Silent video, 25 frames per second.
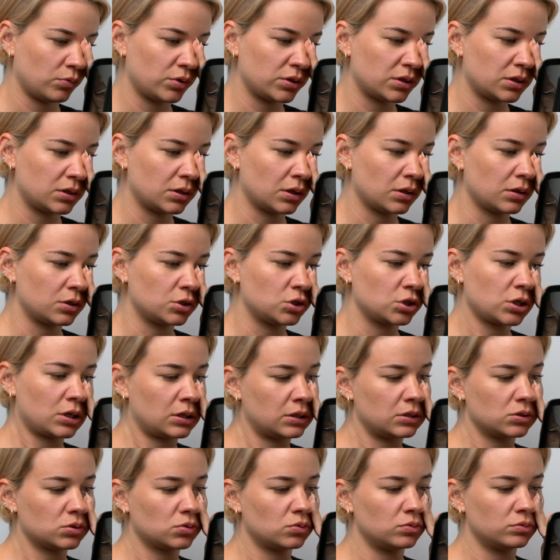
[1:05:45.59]
with another
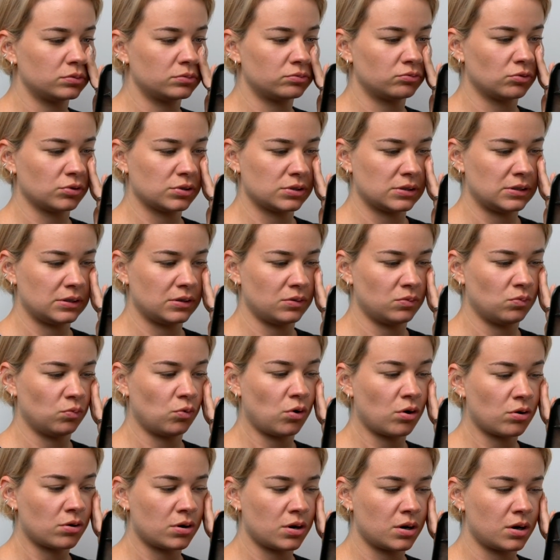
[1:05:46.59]
journalist called
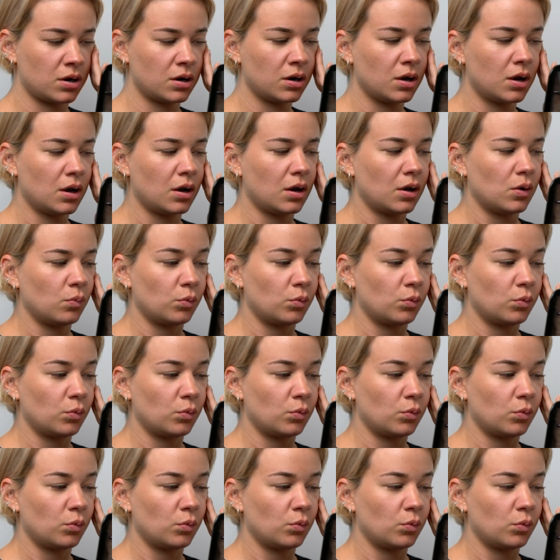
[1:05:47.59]
Rosalind Warren,